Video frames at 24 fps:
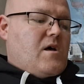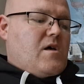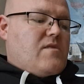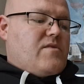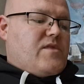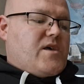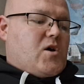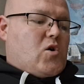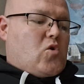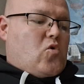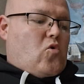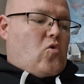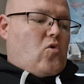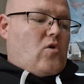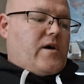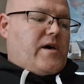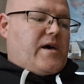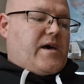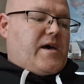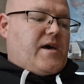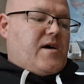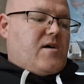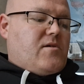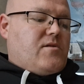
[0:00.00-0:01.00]
The court
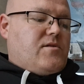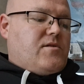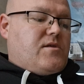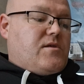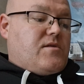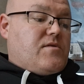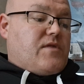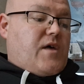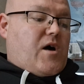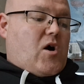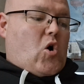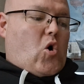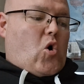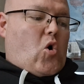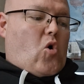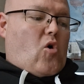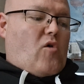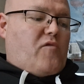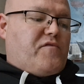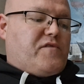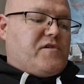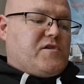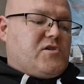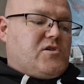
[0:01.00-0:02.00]
heard that
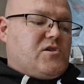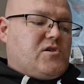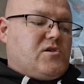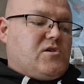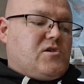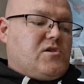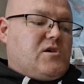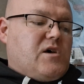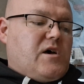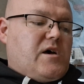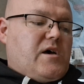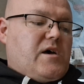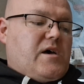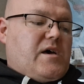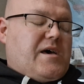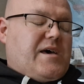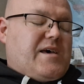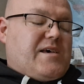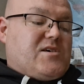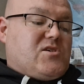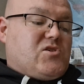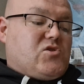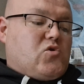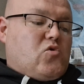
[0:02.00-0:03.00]
officers
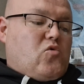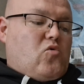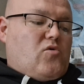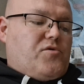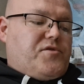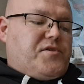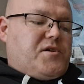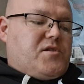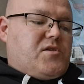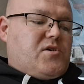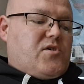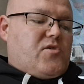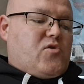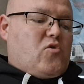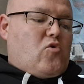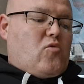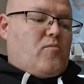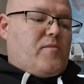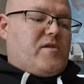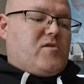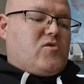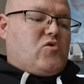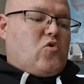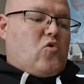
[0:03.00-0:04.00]
escorted her
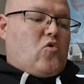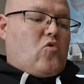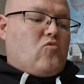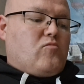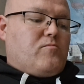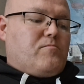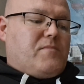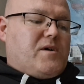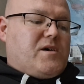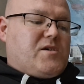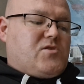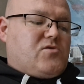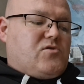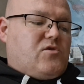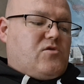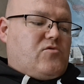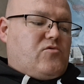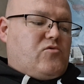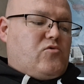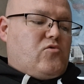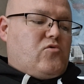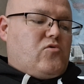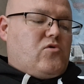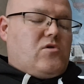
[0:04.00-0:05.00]
home and told Mr.
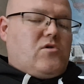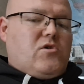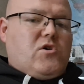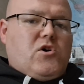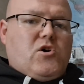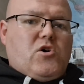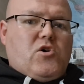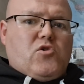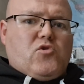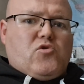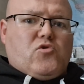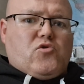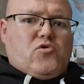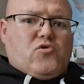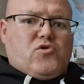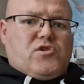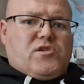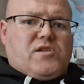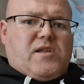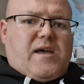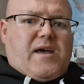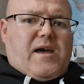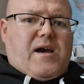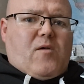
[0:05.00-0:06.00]
Noor to
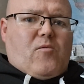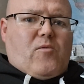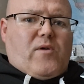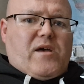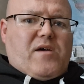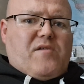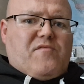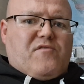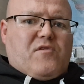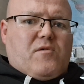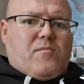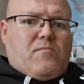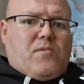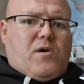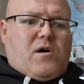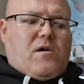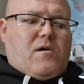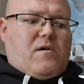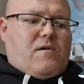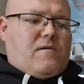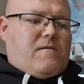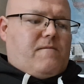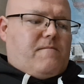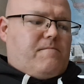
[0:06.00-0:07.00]
stay away from
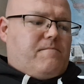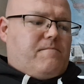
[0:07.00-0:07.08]
her.